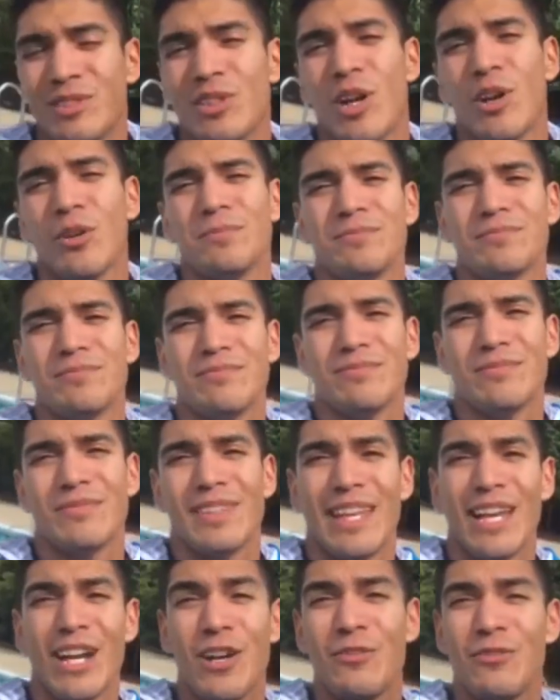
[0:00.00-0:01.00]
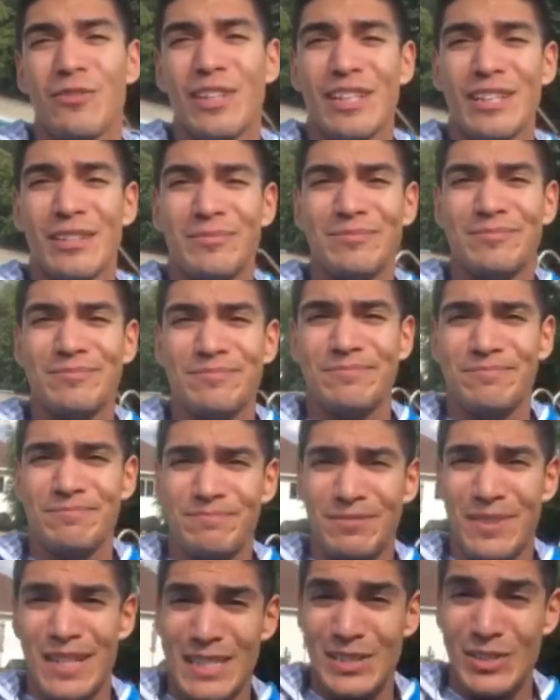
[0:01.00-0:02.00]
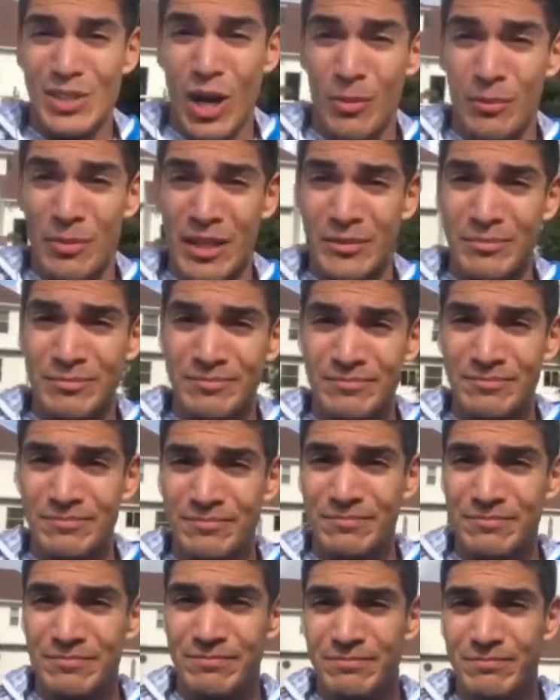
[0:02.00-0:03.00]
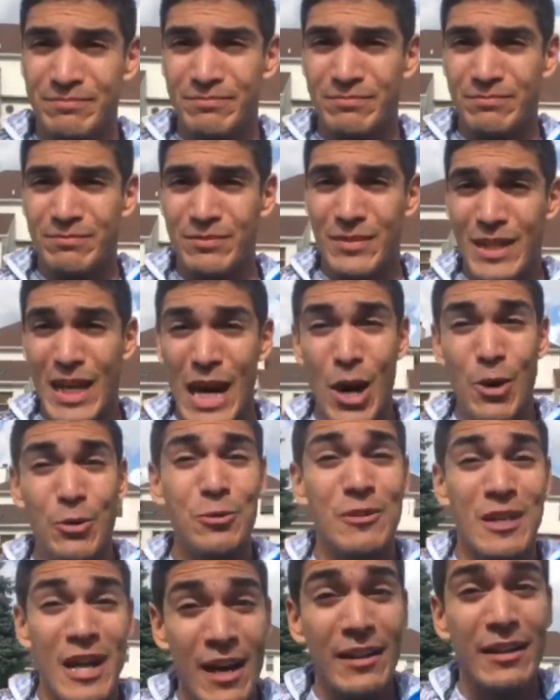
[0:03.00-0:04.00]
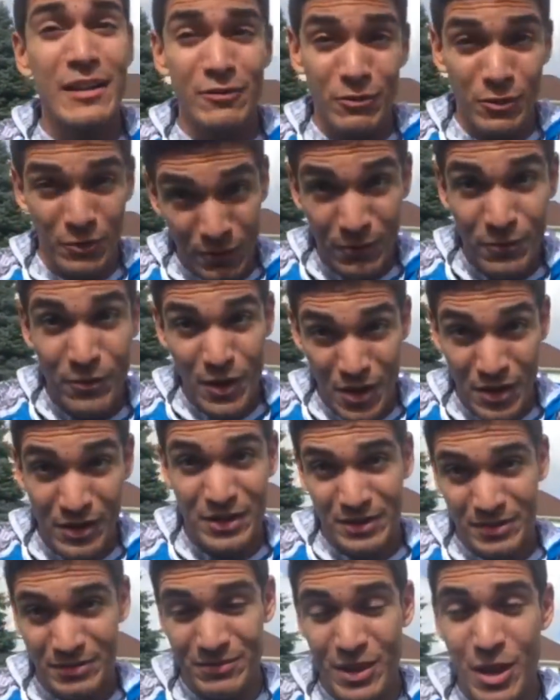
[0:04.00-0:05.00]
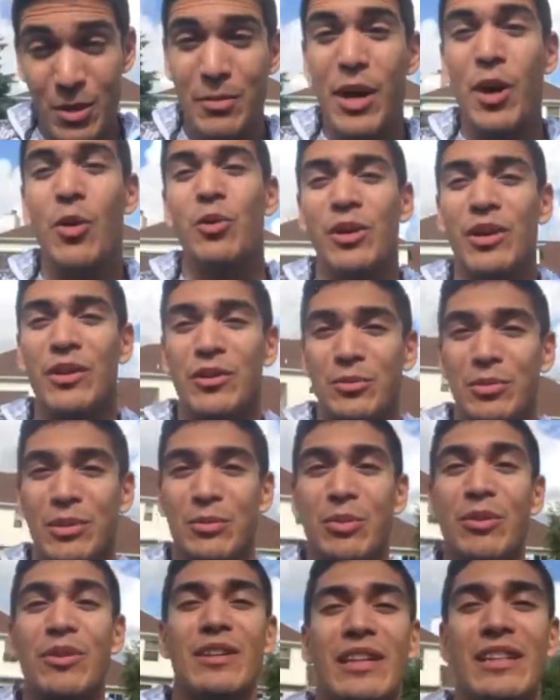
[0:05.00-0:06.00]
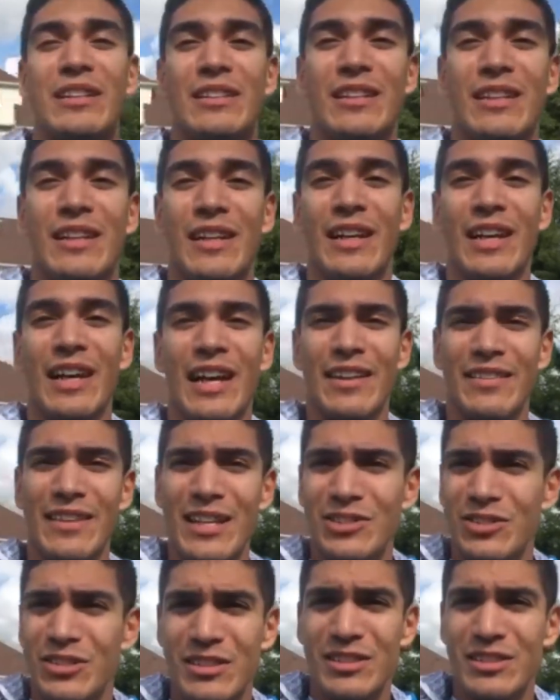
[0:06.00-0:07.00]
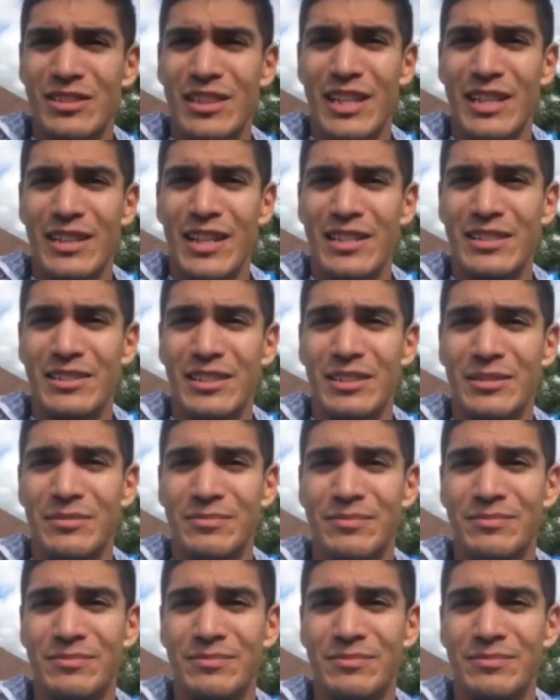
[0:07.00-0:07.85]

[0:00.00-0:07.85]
So, Gary Vee has taught me how to not give a fuck about what other people think. And that's just to say it nicely,